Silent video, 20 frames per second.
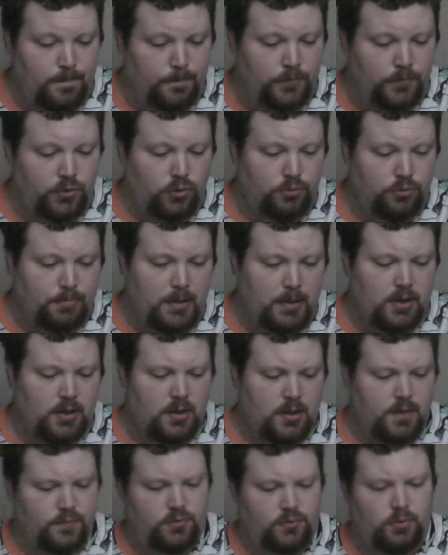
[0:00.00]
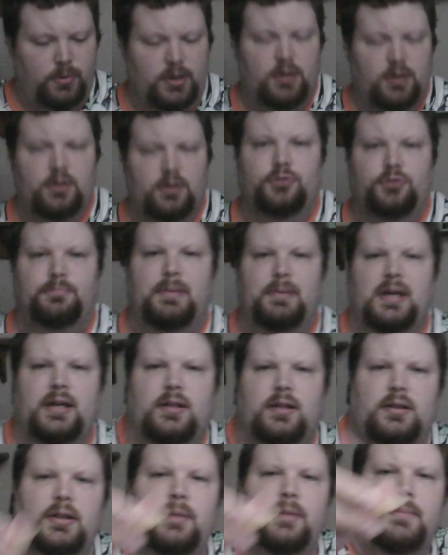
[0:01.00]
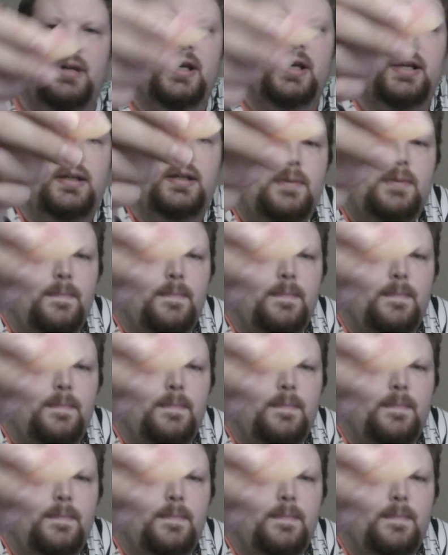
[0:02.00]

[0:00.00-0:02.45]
So speaking of, so here is pink lemonade.